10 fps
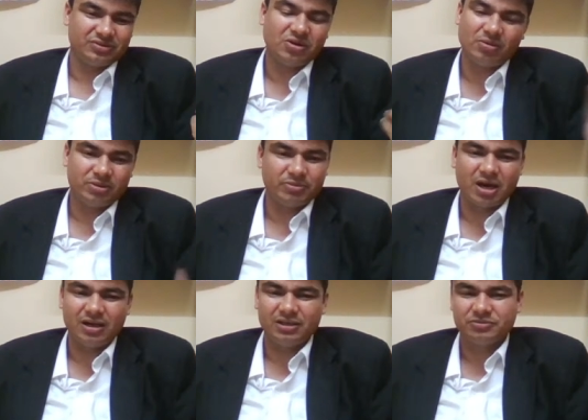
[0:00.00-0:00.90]
In common
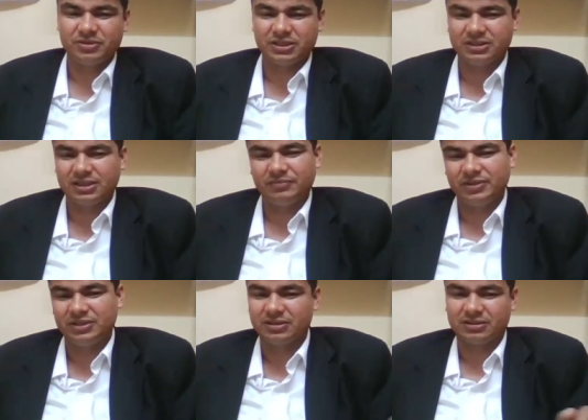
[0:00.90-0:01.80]
parlance, we can say
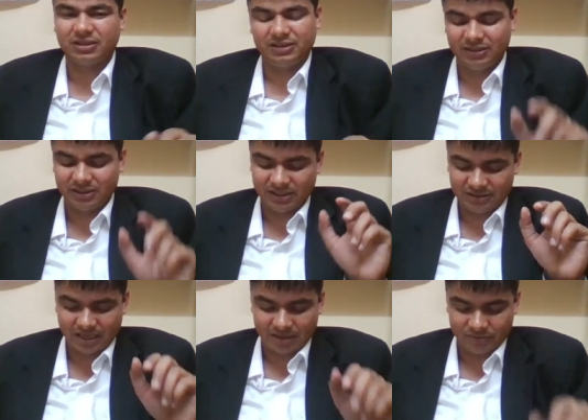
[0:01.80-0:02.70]
within the 30
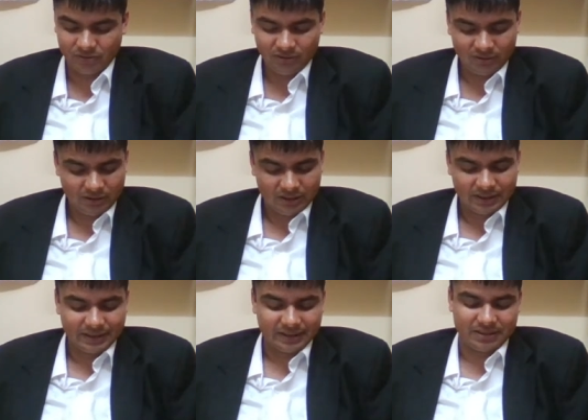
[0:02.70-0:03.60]
days they have to
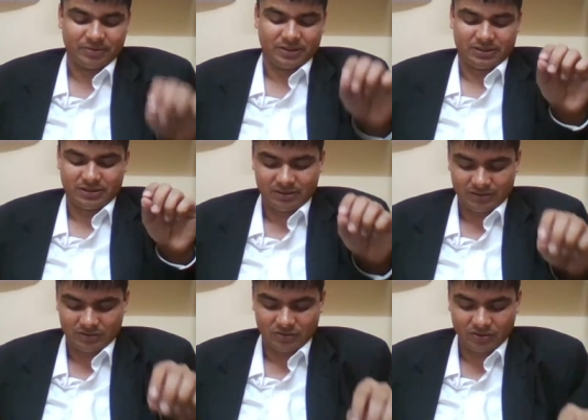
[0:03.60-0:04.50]
give it.
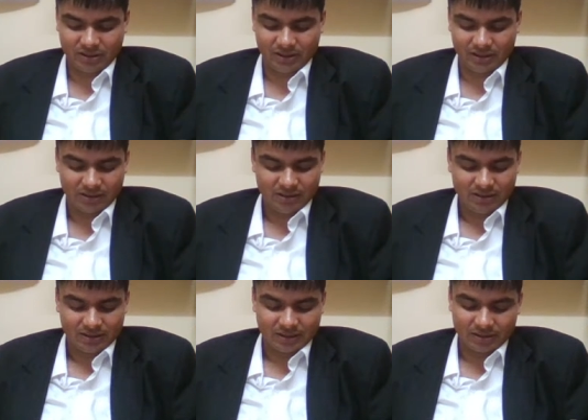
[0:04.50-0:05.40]
Okay,
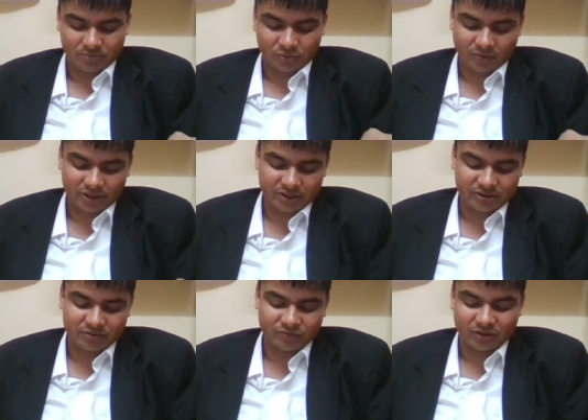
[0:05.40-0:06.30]
that provided
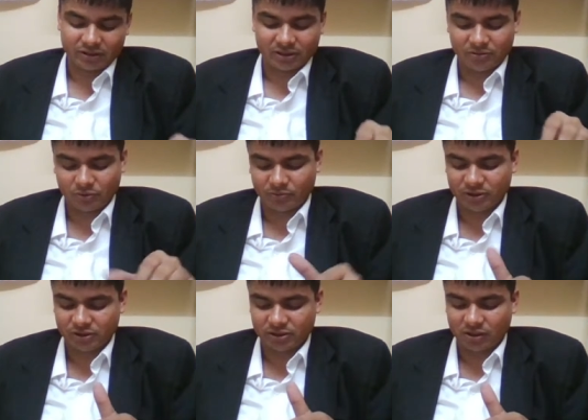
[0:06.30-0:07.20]
that where the
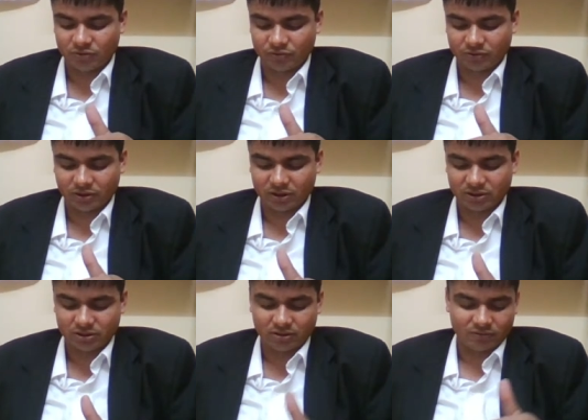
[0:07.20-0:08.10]
information sought for the
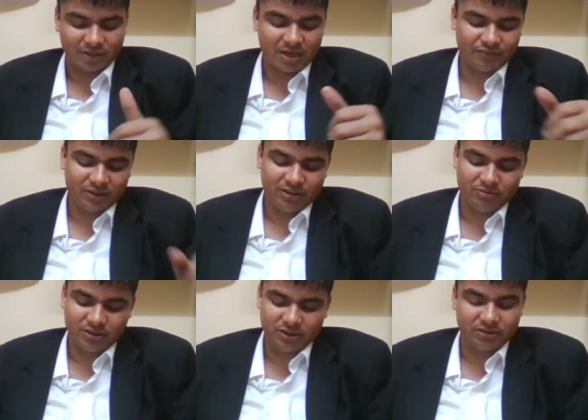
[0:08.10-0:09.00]
concern of life and
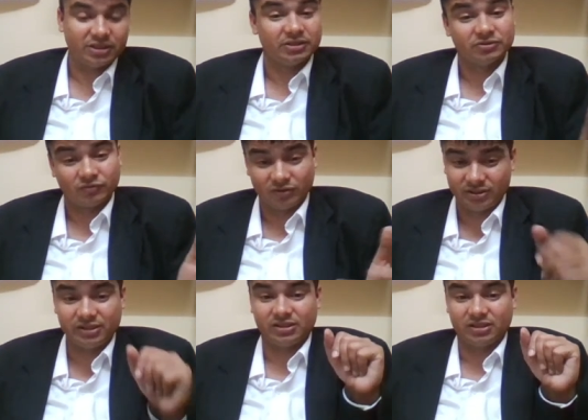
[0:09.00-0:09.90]
liberty, there is a
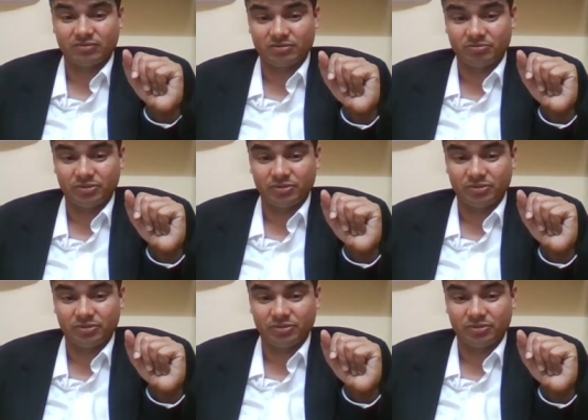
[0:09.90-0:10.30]
48 hour.